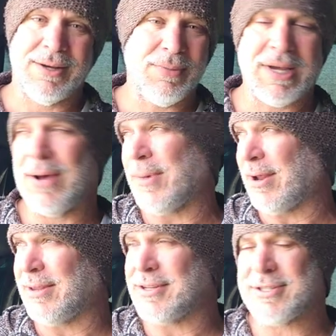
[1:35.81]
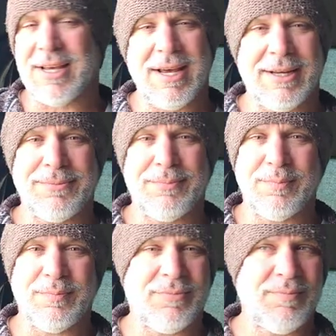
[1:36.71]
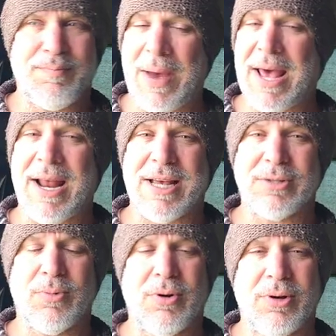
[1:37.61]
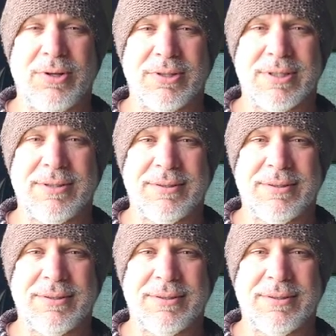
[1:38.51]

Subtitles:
We come out on the other side. Badass warriors.